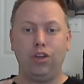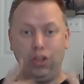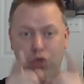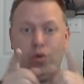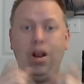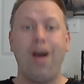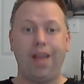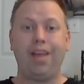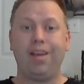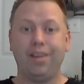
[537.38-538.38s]
You and
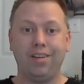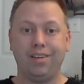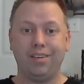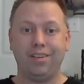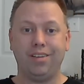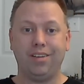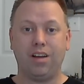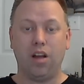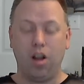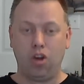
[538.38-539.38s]
I
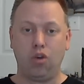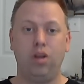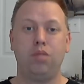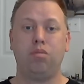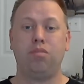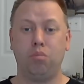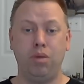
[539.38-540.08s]
are going to